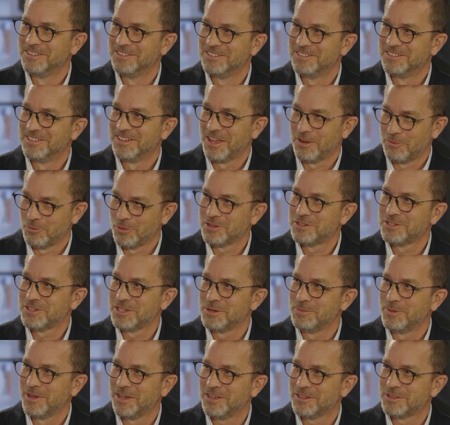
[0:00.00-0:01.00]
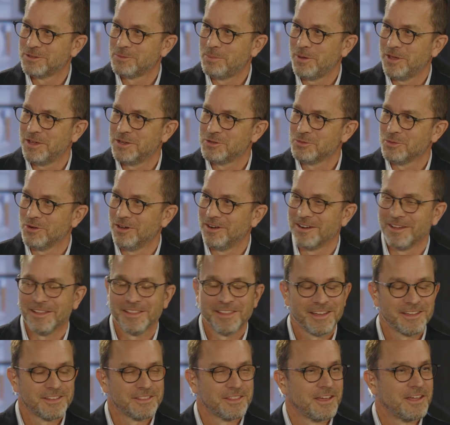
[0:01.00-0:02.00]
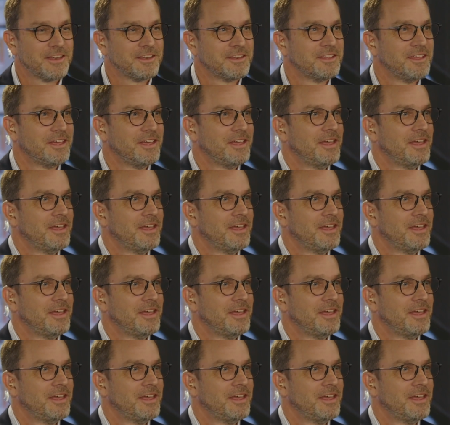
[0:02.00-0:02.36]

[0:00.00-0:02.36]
and what's going to make it to page 1? I like that.